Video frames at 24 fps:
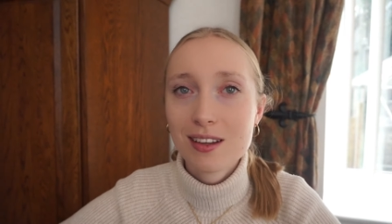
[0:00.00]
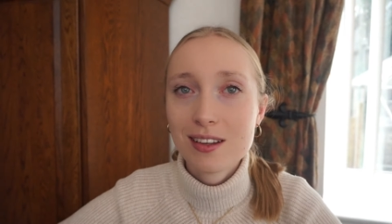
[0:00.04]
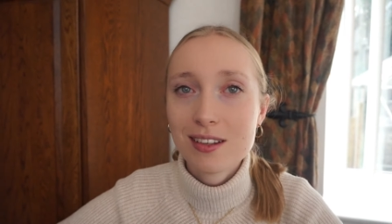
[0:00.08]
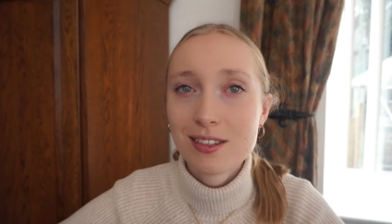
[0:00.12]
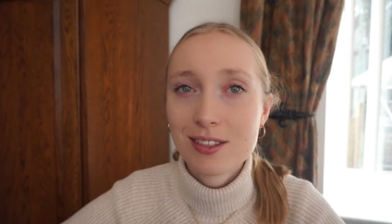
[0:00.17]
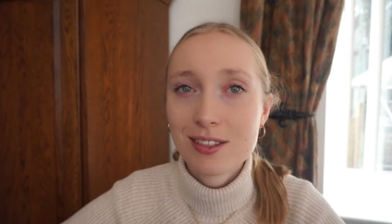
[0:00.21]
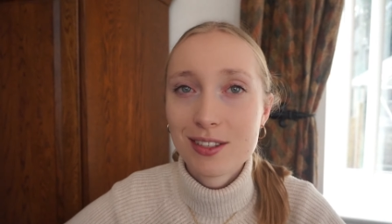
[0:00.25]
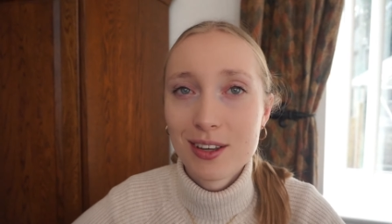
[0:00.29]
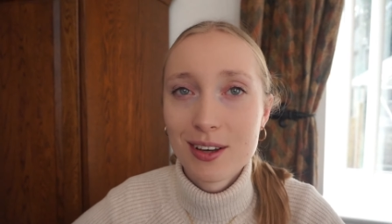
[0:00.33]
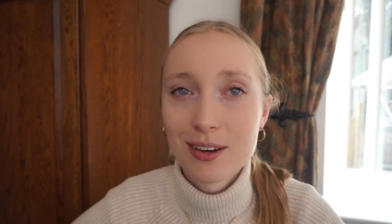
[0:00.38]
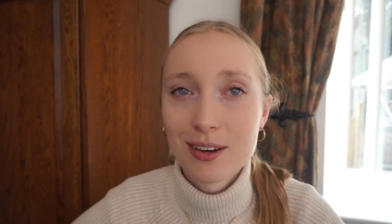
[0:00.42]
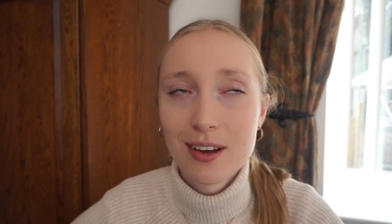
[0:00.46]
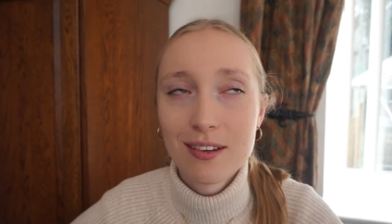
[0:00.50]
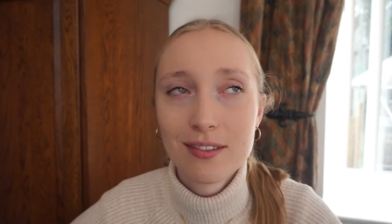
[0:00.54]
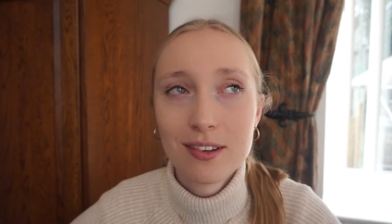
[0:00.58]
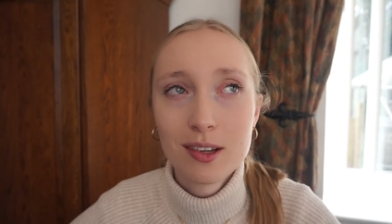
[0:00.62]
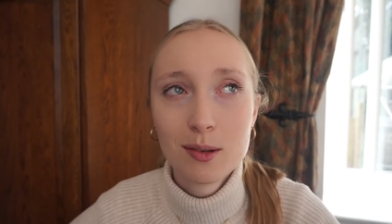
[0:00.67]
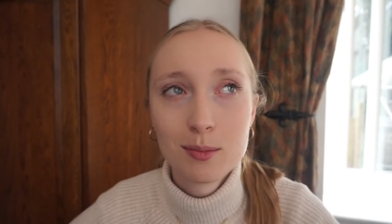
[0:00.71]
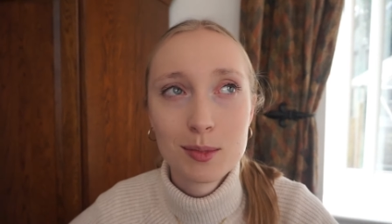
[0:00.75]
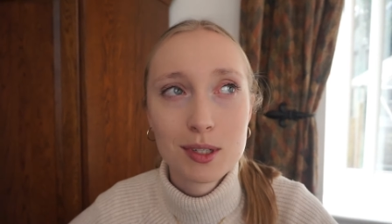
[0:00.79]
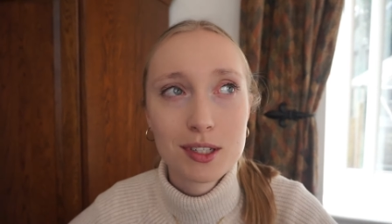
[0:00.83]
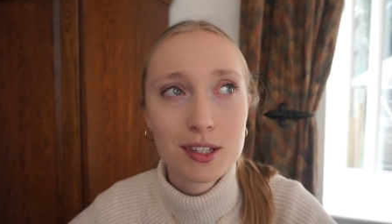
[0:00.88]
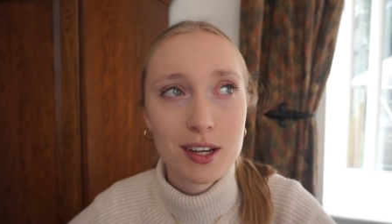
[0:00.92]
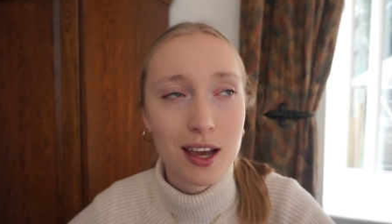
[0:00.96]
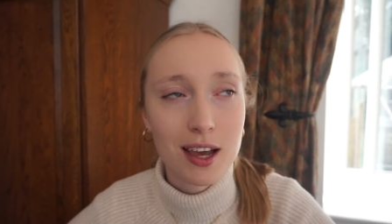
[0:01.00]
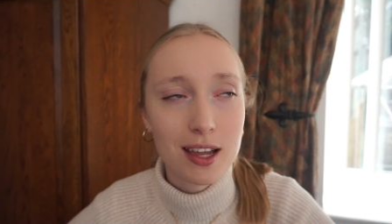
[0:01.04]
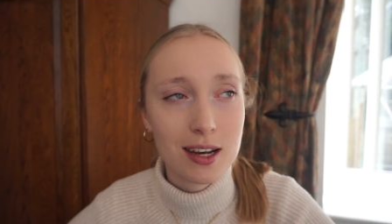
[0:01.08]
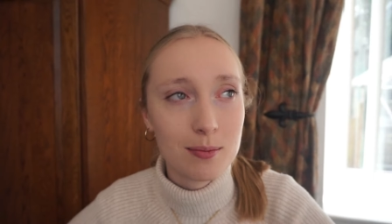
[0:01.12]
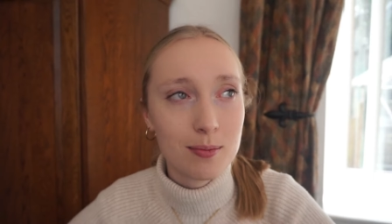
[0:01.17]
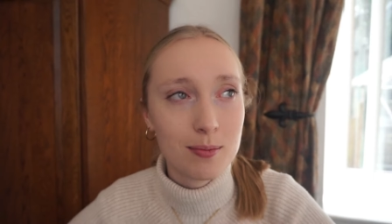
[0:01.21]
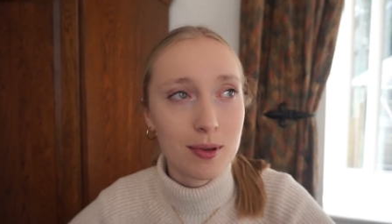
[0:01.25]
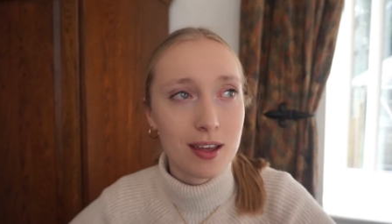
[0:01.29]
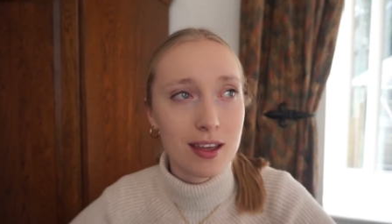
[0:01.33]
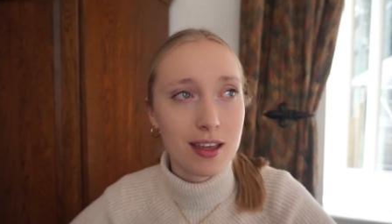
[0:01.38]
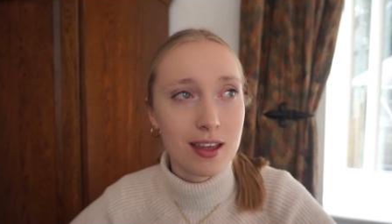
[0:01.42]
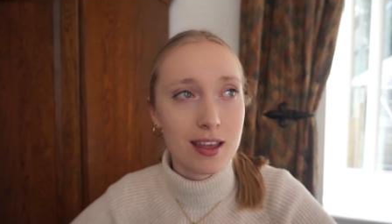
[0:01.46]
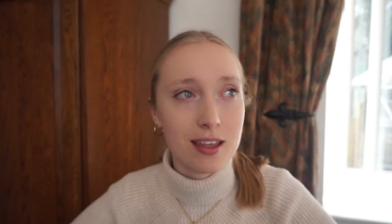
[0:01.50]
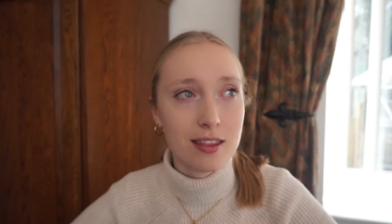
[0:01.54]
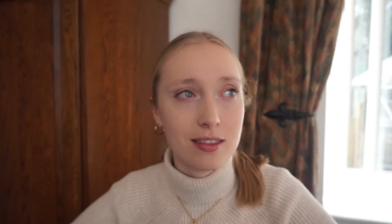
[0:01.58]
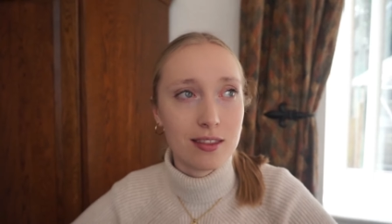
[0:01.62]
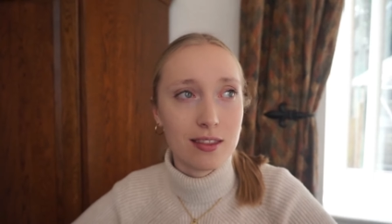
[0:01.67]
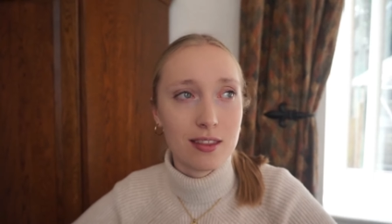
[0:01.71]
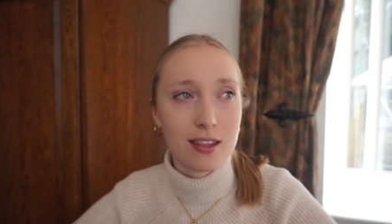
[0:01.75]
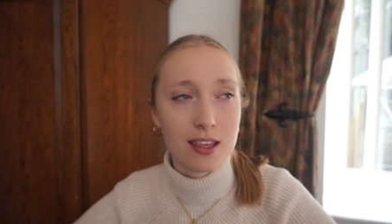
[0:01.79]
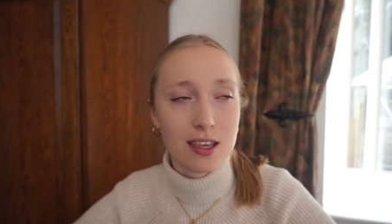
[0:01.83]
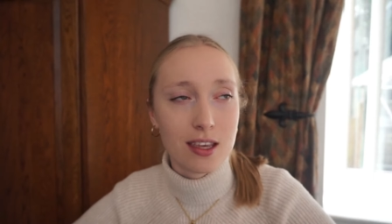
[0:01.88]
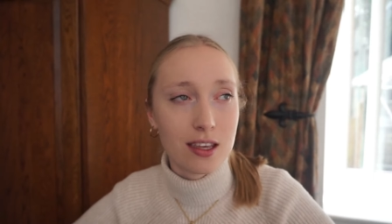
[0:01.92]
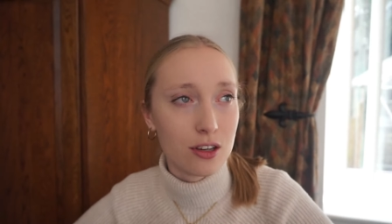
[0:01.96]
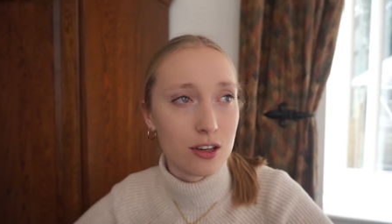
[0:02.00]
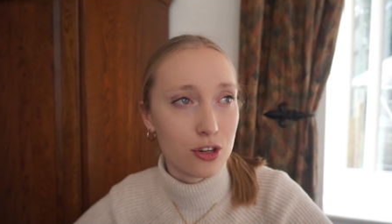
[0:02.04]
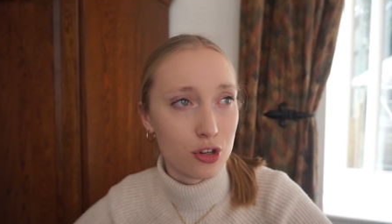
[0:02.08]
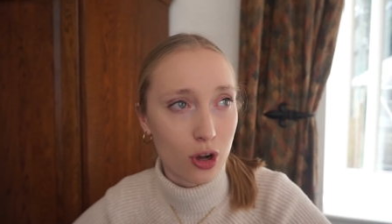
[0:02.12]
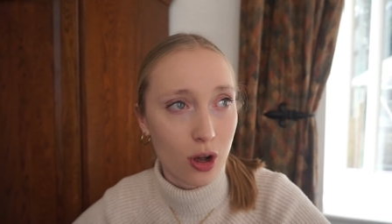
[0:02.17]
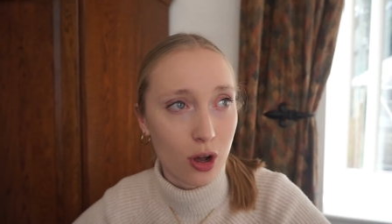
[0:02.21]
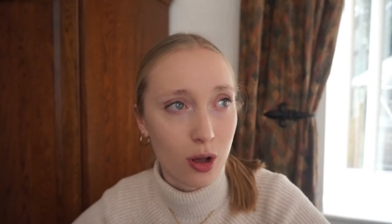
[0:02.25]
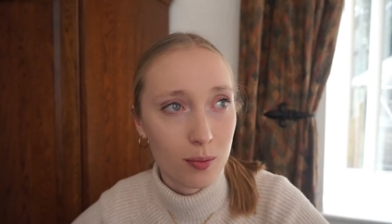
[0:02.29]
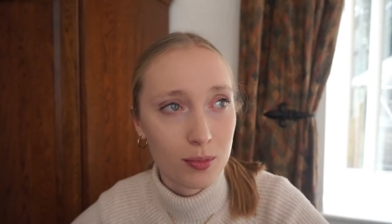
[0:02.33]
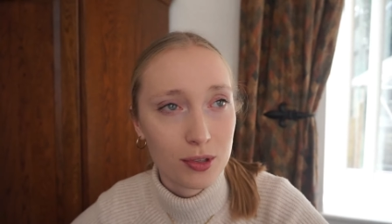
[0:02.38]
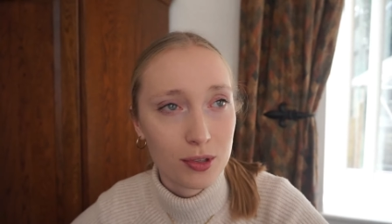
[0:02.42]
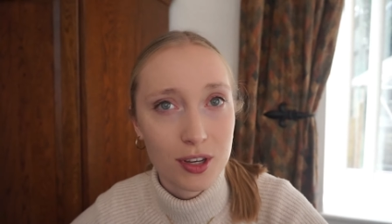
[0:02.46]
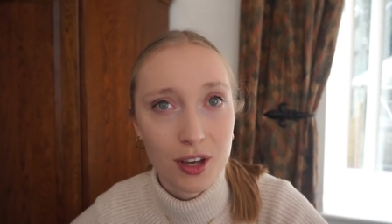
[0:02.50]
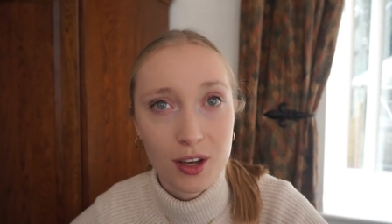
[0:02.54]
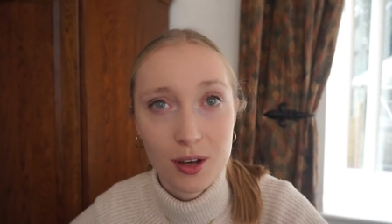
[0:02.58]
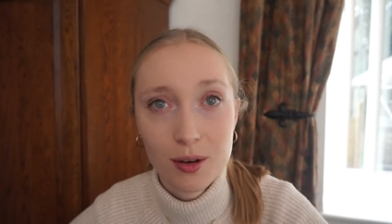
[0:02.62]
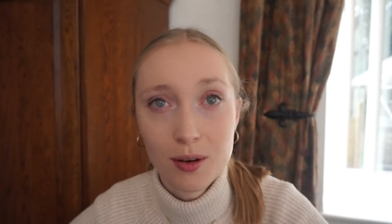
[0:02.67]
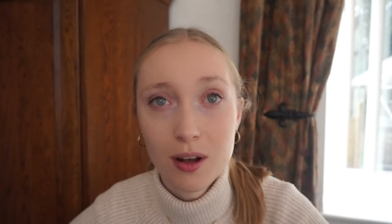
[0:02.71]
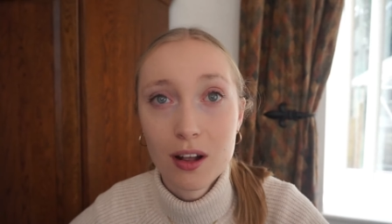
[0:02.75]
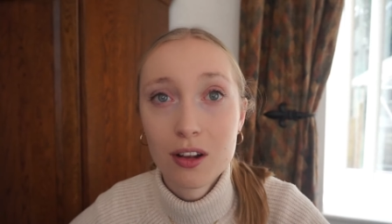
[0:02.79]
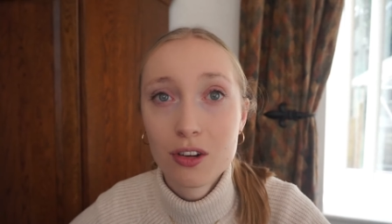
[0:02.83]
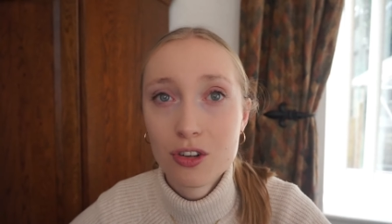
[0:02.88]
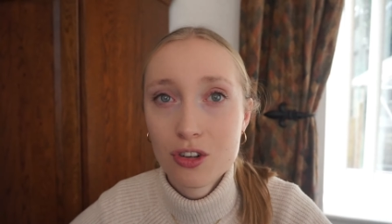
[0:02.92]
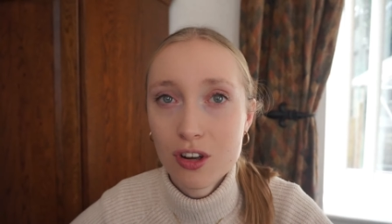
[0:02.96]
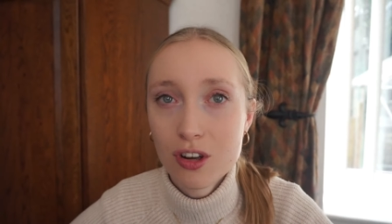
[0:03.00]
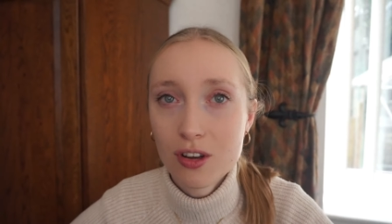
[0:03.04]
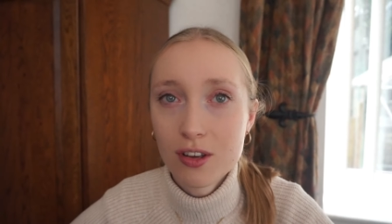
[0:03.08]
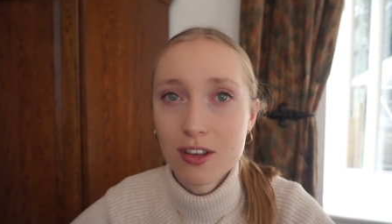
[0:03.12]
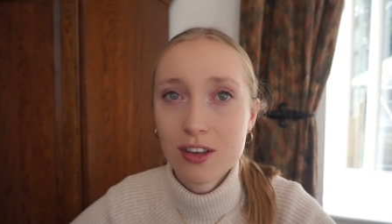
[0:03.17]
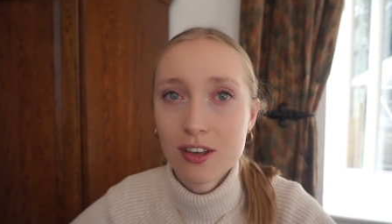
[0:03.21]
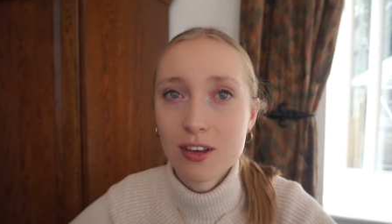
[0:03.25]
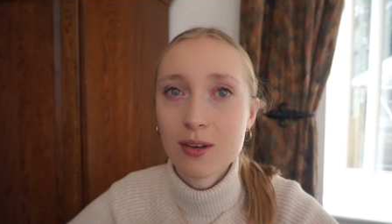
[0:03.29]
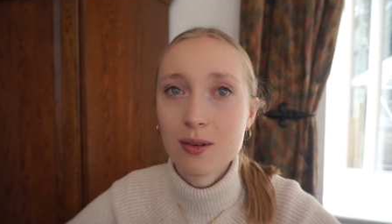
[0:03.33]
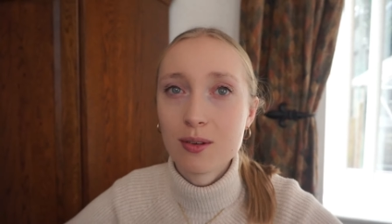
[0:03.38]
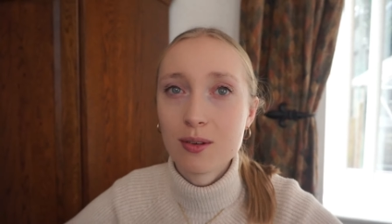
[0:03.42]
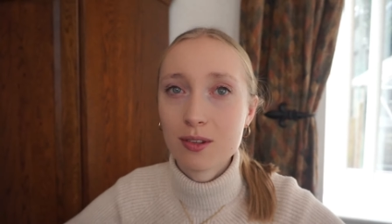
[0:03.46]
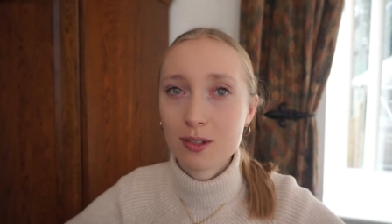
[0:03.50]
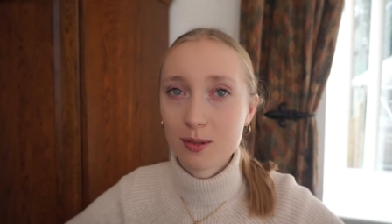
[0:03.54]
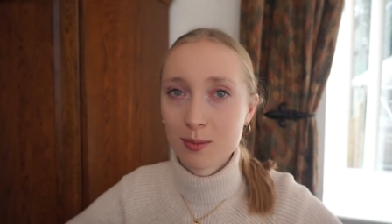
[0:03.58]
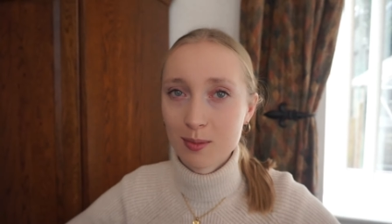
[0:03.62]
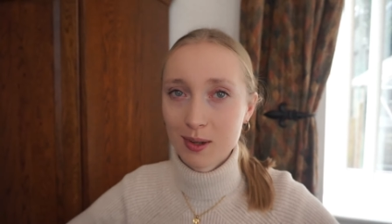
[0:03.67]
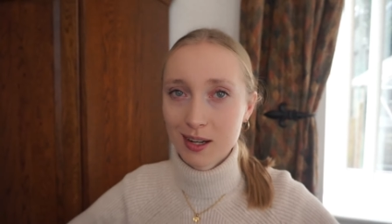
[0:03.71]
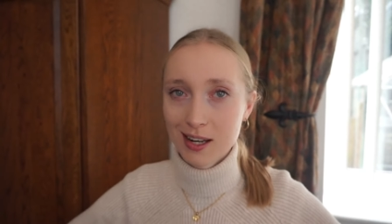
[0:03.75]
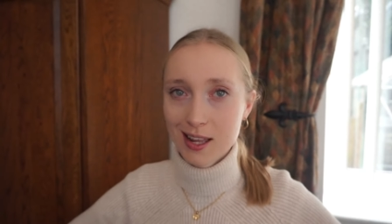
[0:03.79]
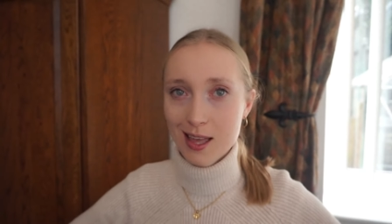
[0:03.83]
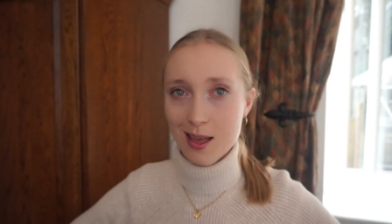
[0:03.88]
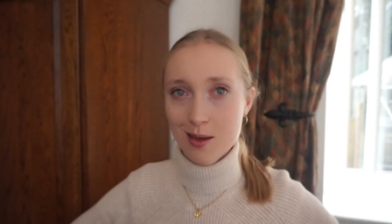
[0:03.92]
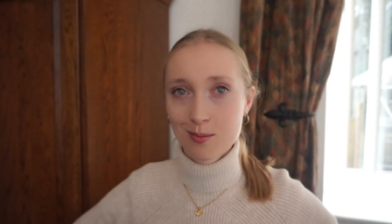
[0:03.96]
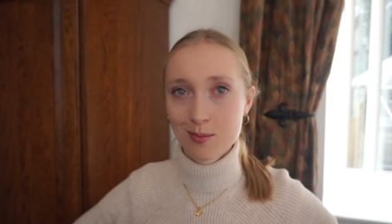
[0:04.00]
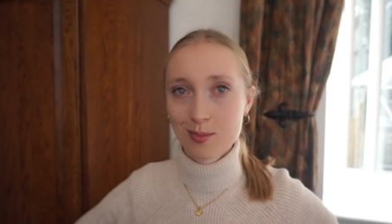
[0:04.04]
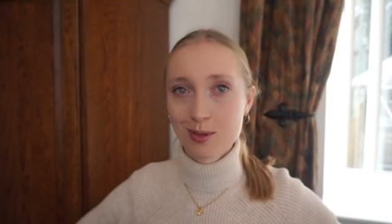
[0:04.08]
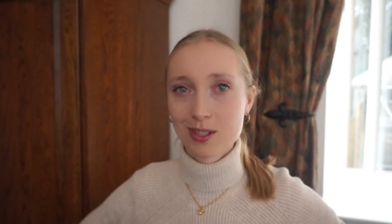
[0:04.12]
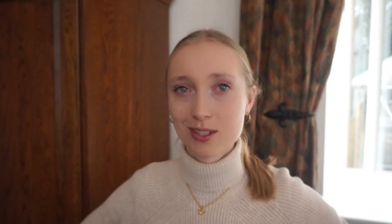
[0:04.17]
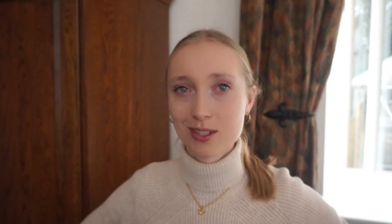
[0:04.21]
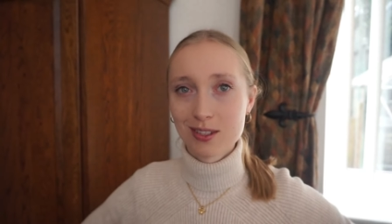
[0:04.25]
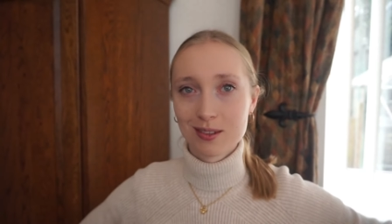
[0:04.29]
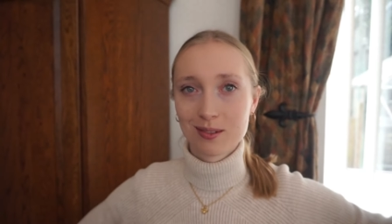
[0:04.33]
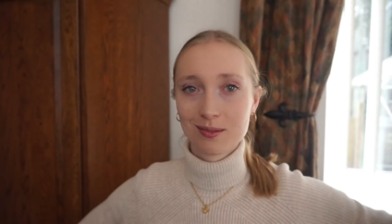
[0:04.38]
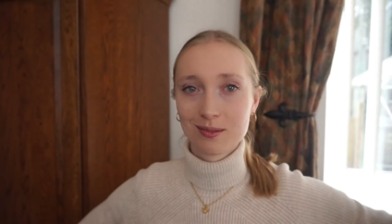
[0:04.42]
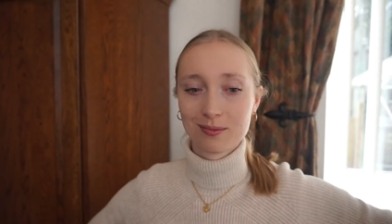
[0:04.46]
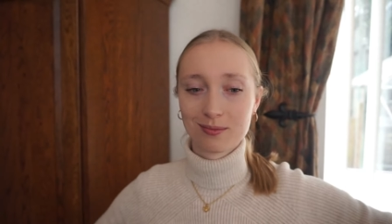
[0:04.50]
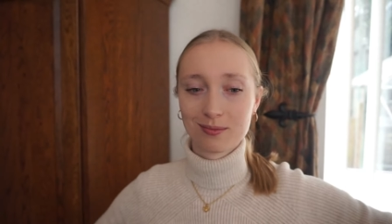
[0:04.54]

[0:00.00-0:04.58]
So I filmed a tiny bit in the shop, so I'll show you some clips.